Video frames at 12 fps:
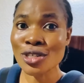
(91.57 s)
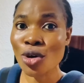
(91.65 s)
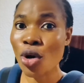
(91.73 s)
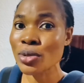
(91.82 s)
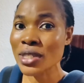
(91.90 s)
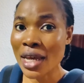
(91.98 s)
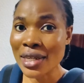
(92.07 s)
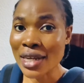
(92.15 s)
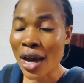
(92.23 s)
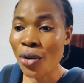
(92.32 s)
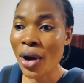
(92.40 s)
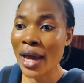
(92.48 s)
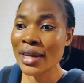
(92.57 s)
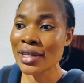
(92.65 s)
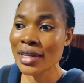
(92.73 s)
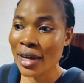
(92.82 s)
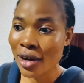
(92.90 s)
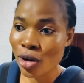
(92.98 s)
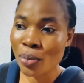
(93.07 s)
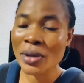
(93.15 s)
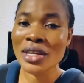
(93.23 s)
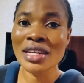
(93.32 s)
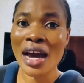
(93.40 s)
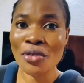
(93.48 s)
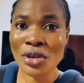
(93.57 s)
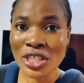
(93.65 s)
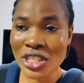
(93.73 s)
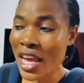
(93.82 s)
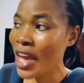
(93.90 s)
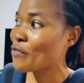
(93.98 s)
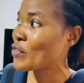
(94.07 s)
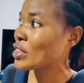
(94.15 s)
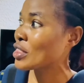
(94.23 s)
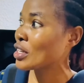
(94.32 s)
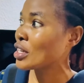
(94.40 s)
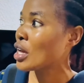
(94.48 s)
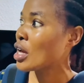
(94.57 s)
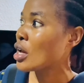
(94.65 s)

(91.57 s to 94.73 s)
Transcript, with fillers: is upside down. I need help in arranging everything.